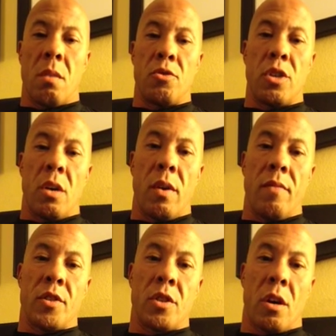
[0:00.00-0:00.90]

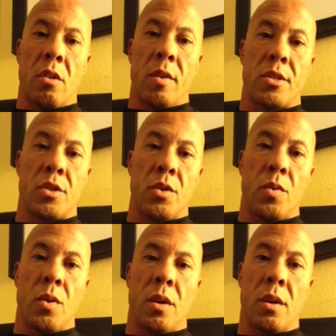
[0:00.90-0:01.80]
Generate Vitargo
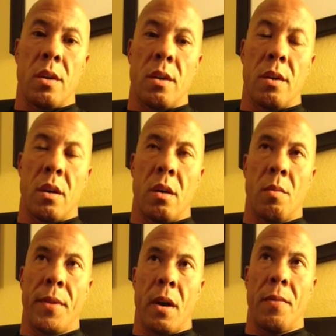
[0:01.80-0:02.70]
S2.
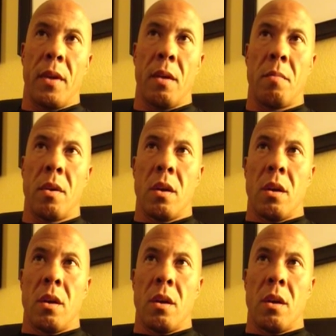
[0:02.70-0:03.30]
Without them,